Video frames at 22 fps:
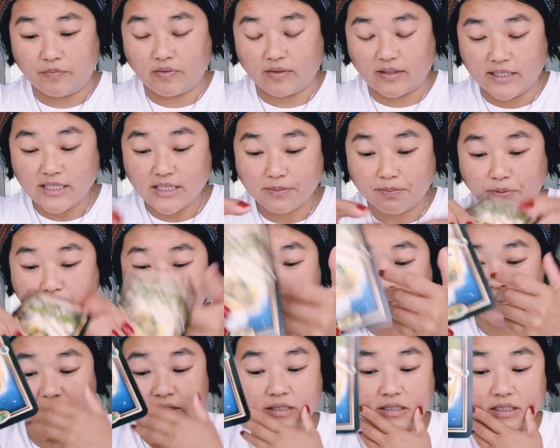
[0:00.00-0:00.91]
This
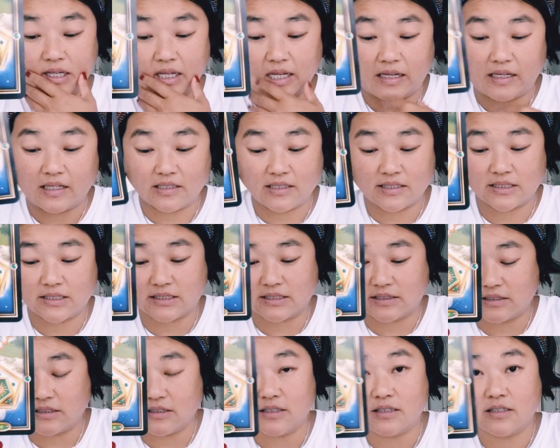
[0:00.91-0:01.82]
person
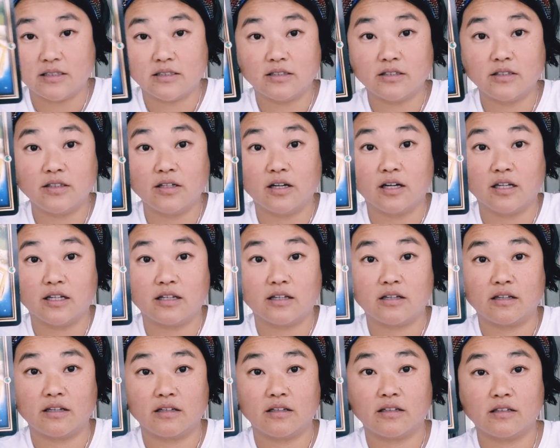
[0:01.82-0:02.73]
is not
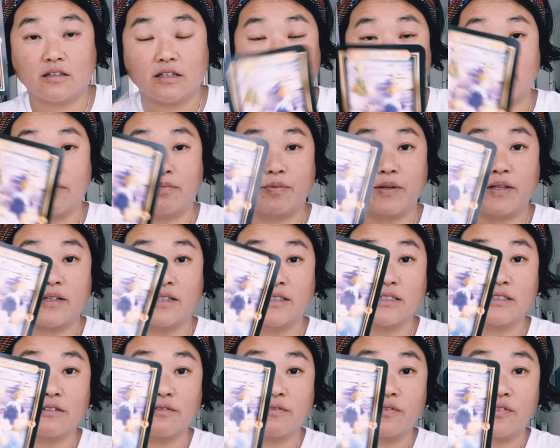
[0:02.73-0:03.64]
like,
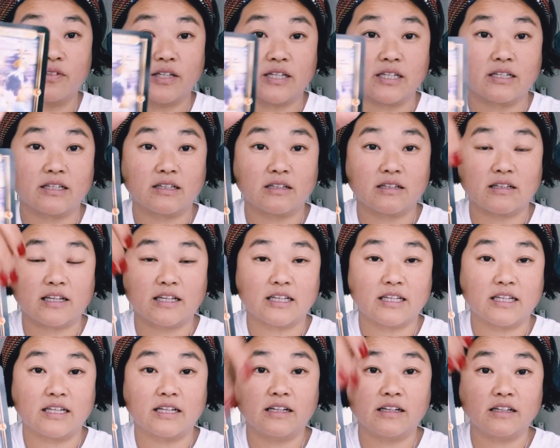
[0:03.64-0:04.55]
because of
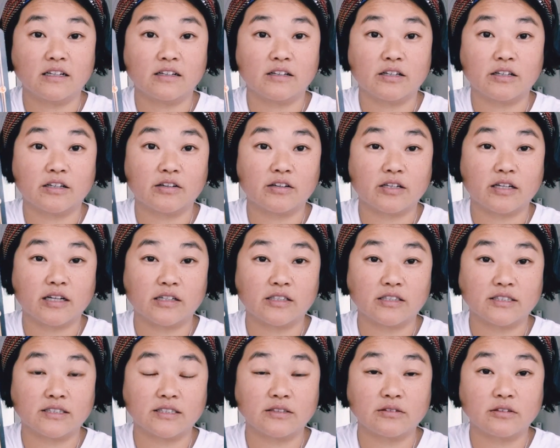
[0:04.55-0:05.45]
like here
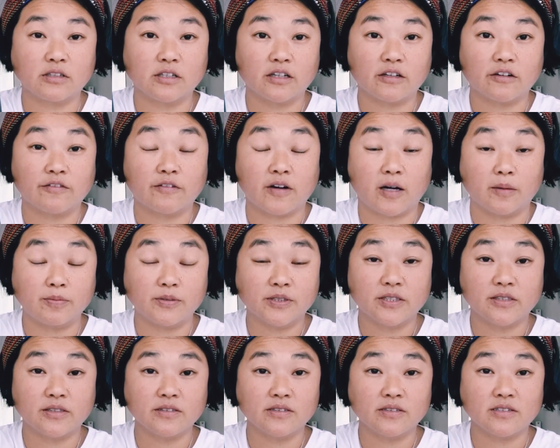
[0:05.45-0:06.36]
there's still a lot of
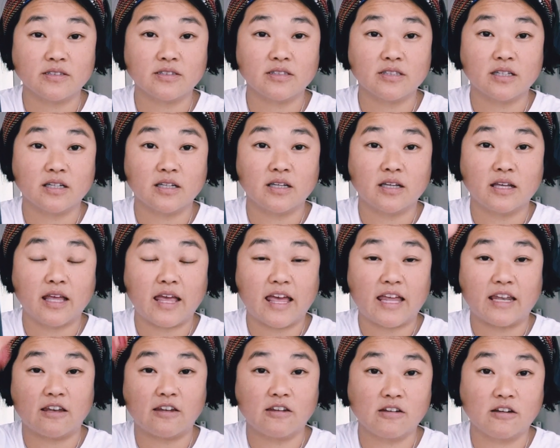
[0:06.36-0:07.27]
options
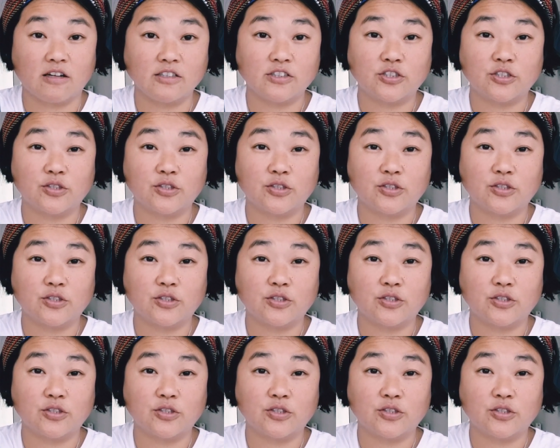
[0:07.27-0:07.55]
and not